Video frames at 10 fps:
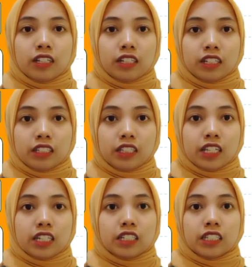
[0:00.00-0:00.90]
released
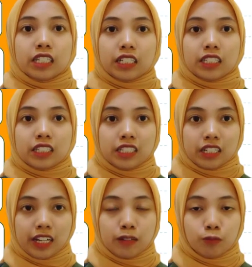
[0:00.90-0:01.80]
in the English
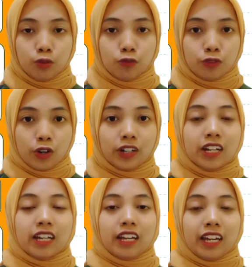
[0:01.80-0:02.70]
Teacher Handbook for
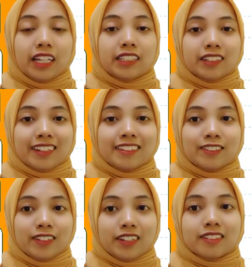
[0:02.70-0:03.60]
8th grade
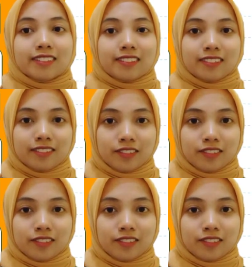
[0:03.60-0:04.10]
students.